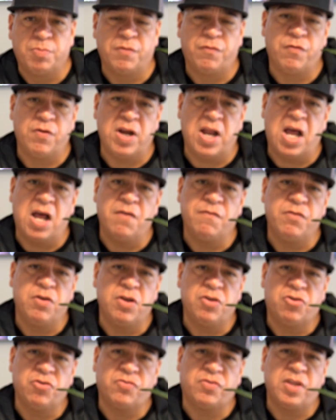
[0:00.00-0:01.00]
But for now, if
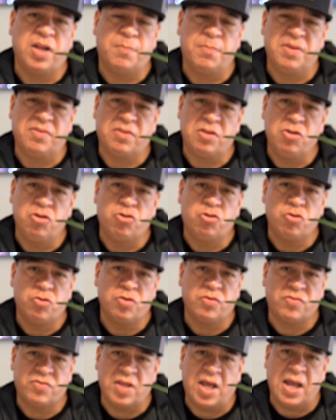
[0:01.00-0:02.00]
you're interested, I'm gonna send you to
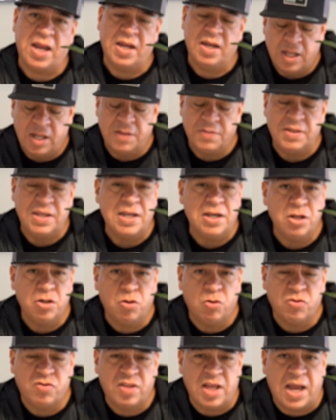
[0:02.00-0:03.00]
their site, uh, the
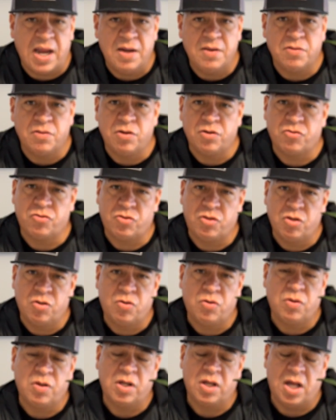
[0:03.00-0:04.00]
Indiegogo site. They're
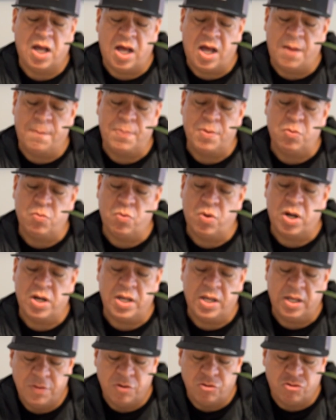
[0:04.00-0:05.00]
still up and
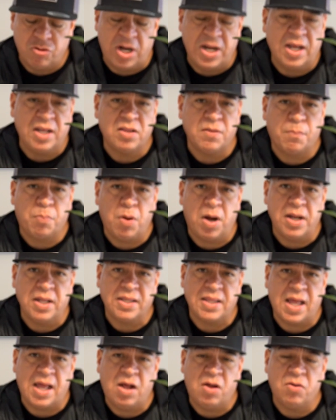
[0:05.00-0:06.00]
running. They're trying to get the
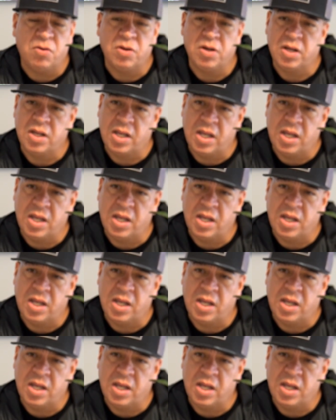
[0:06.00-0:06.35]
product out.